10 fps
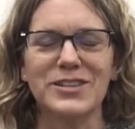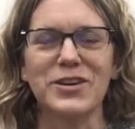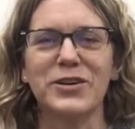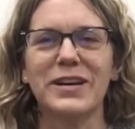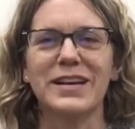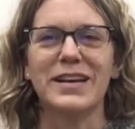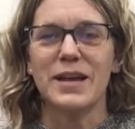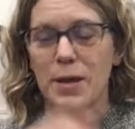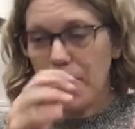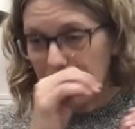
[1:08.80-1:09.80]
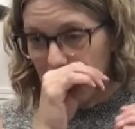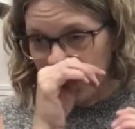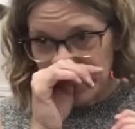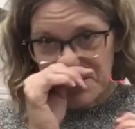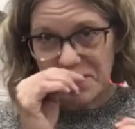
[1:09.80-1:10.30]
so my
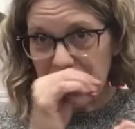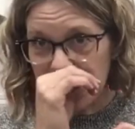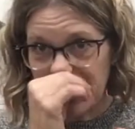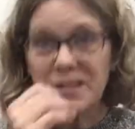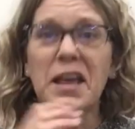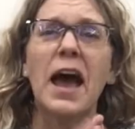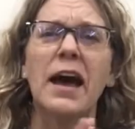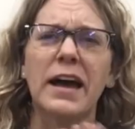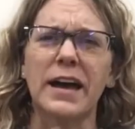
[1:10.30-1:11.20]
husband was like, yeah,